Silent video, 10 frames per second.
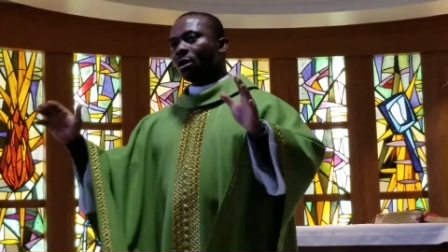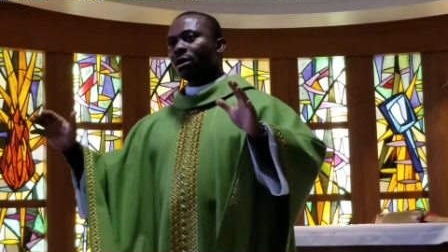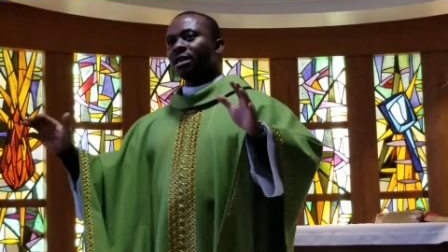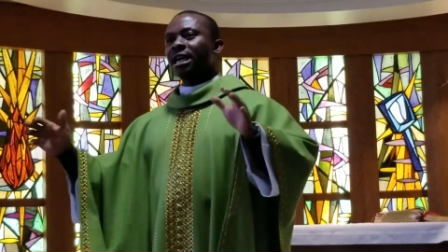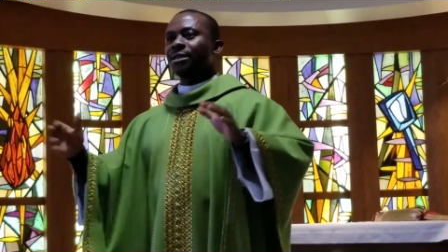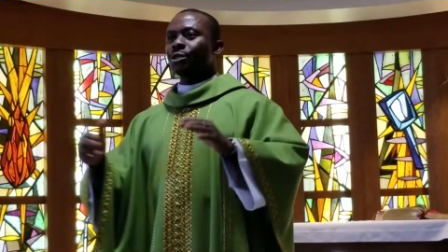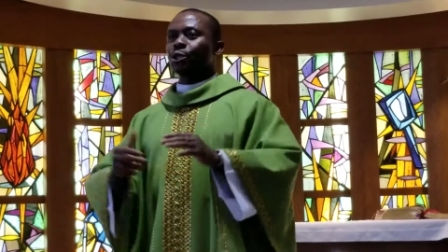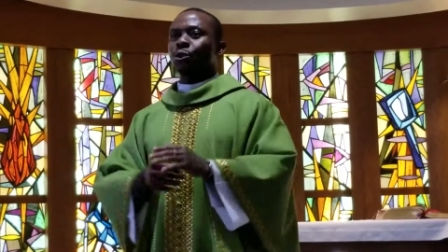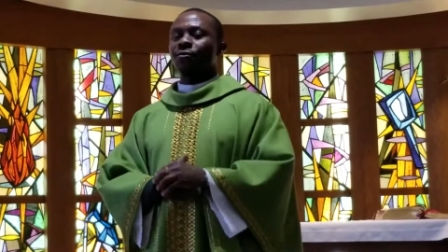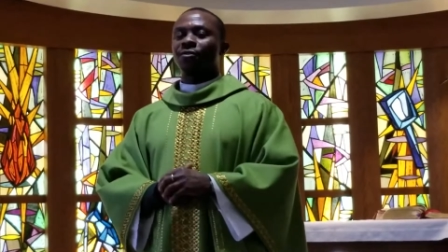on and
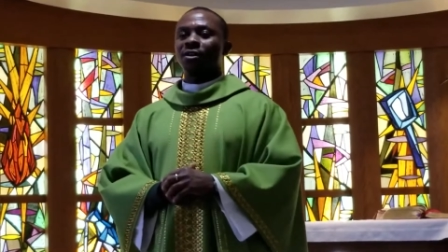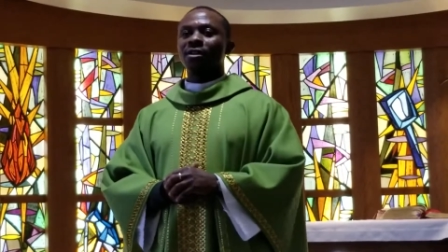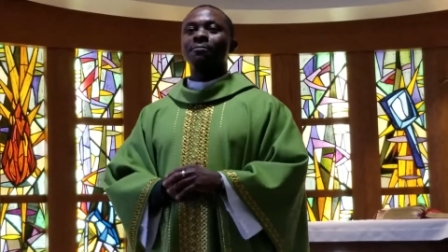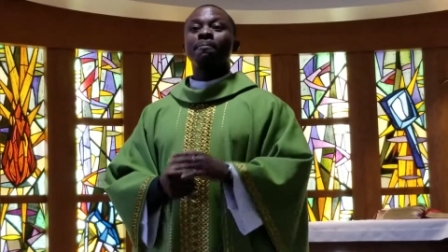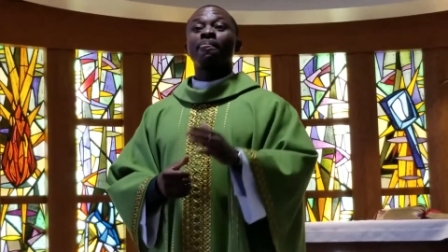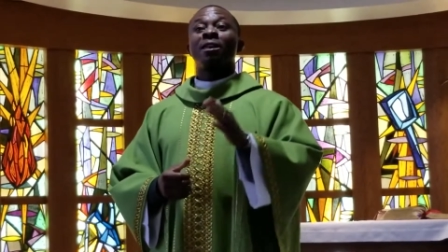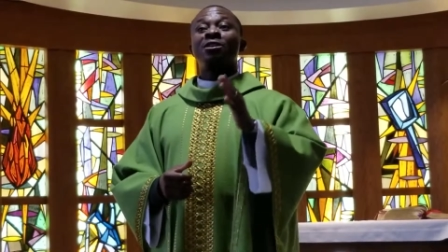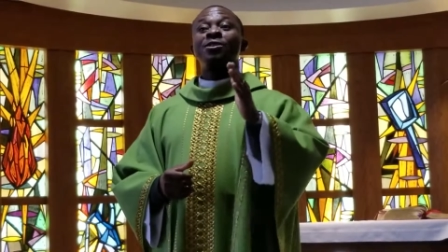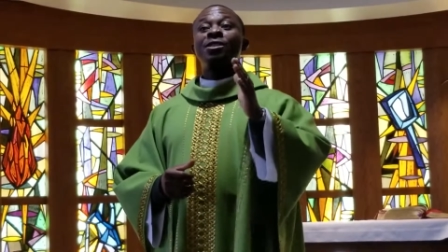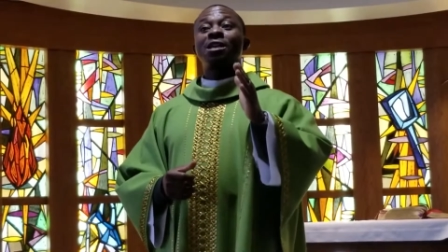so forth.
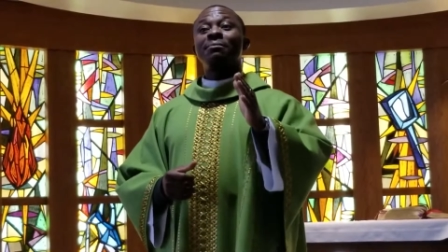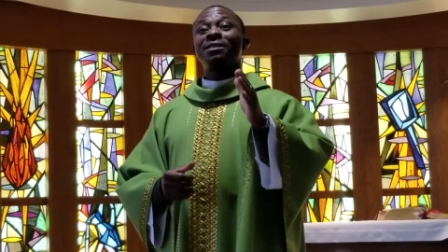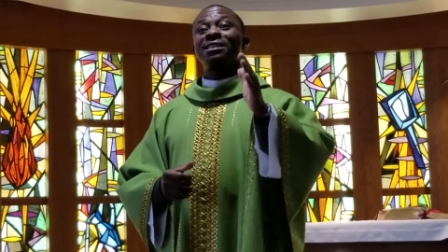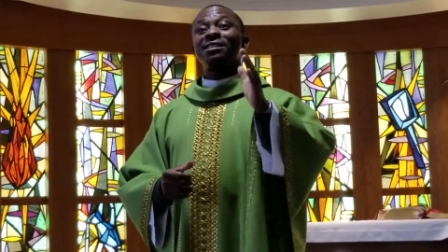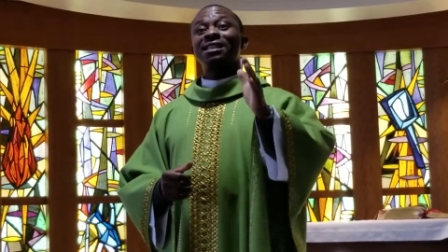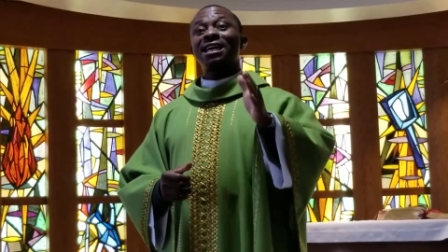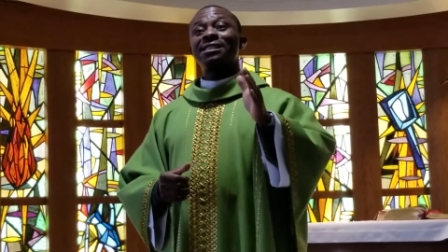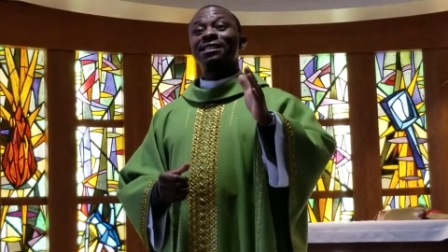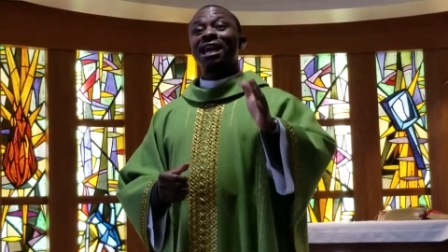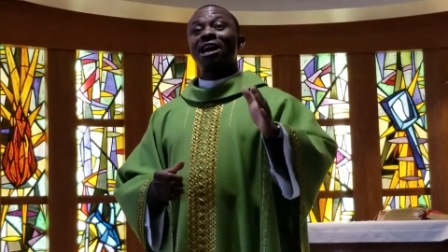Something
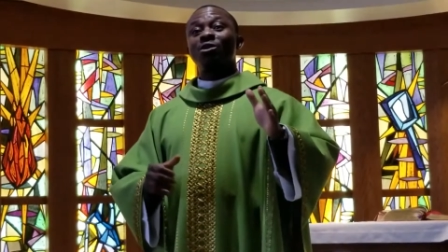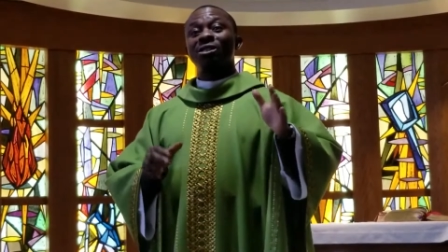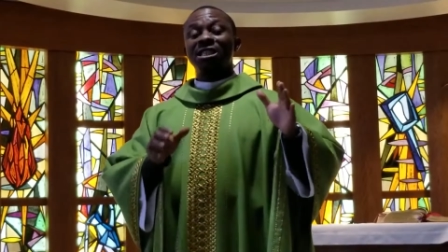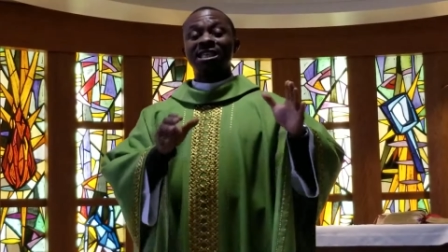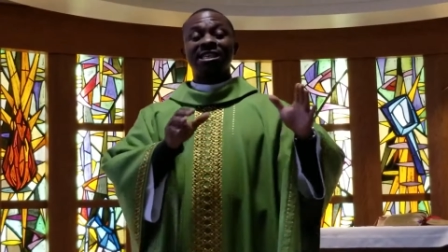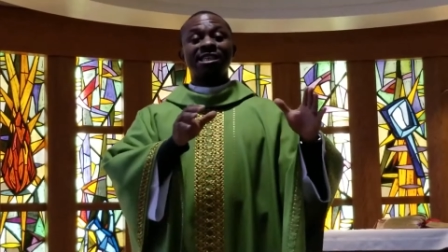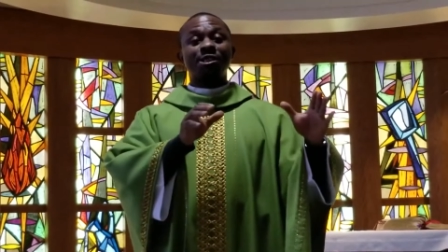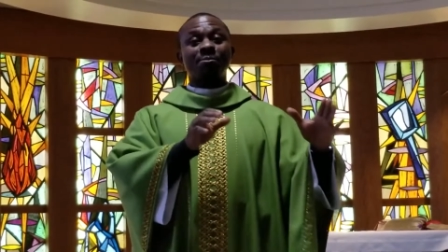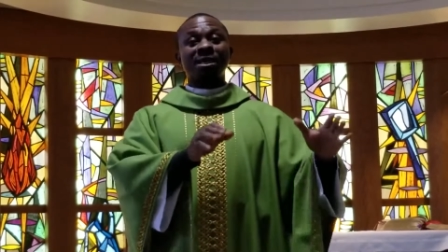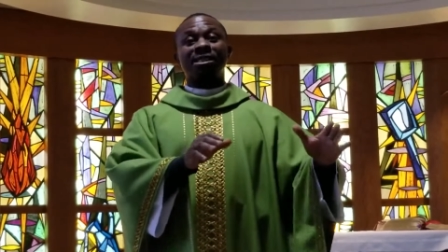stands out in
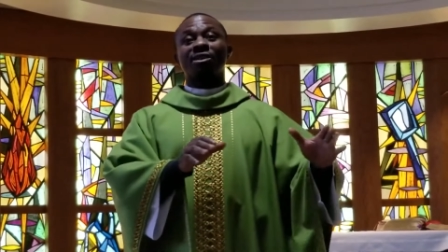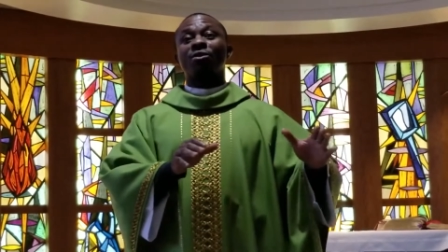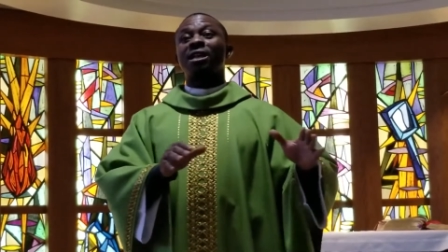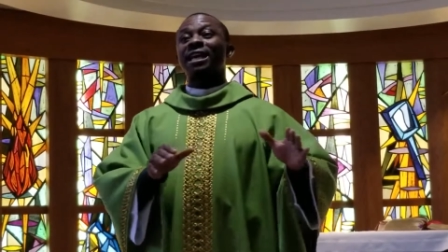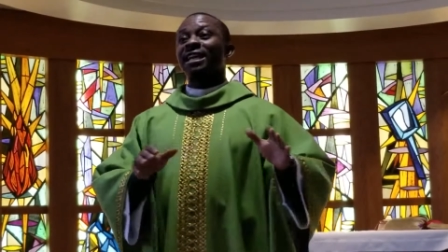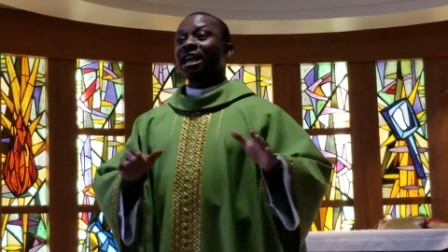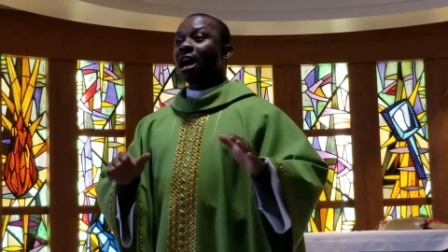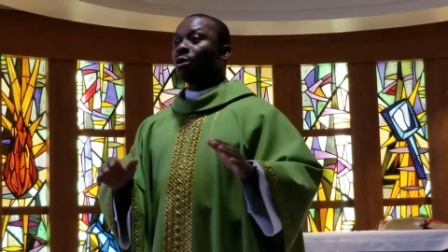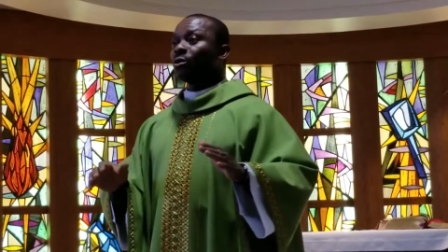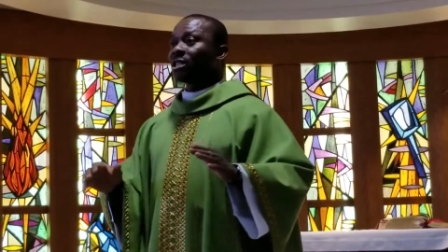this particular
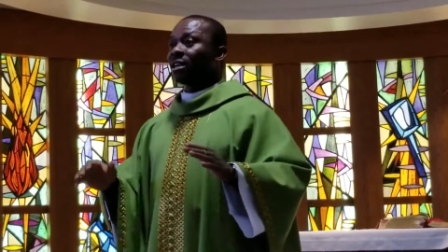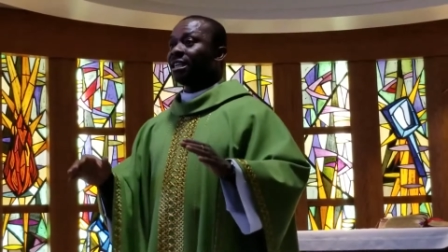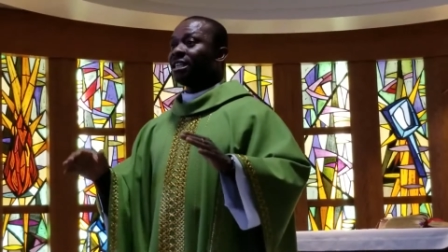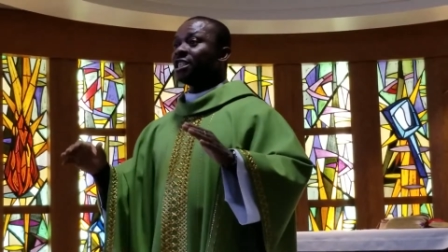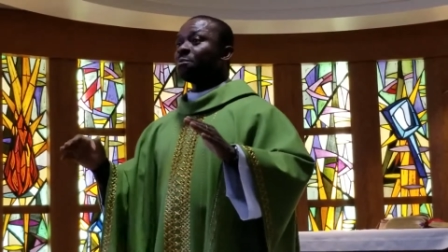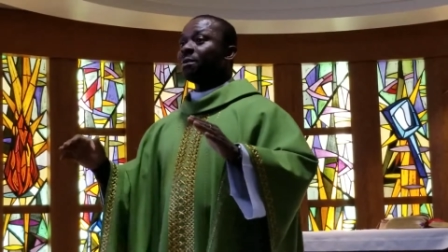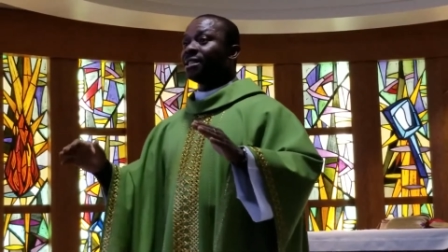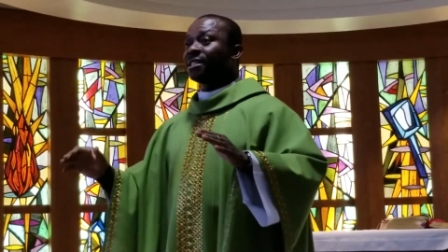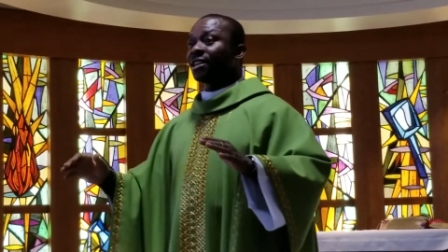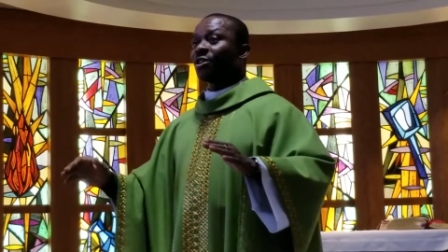encounter, in this
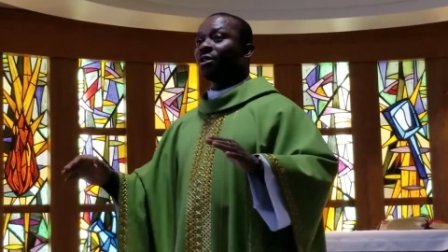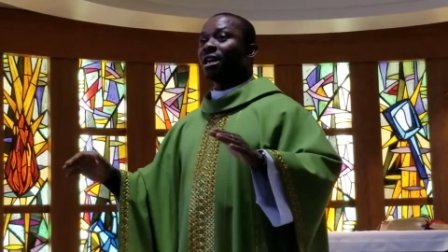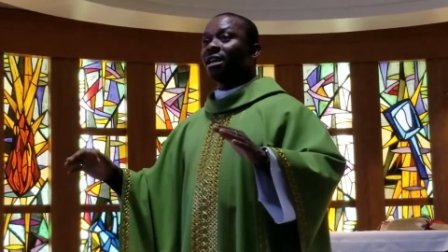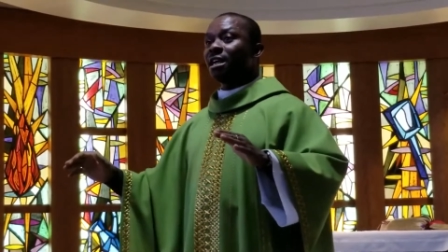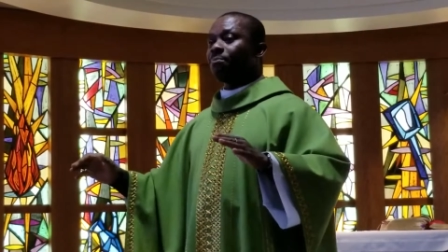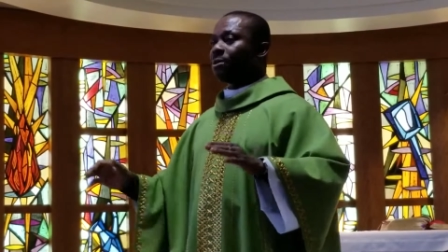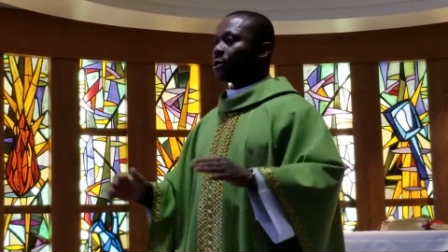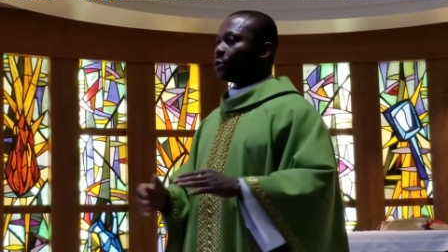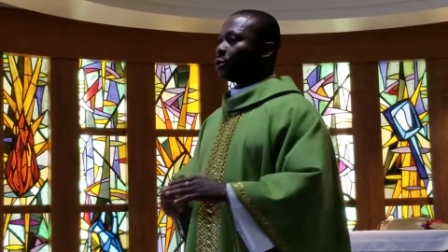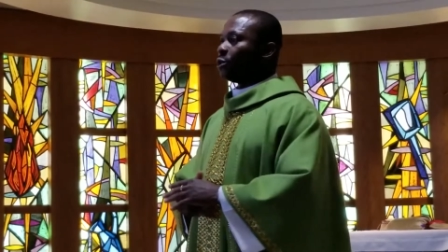particular
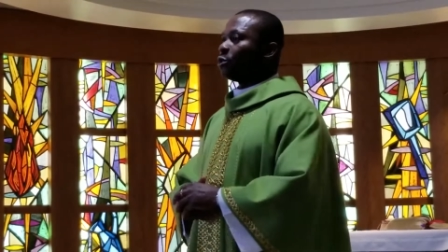episode,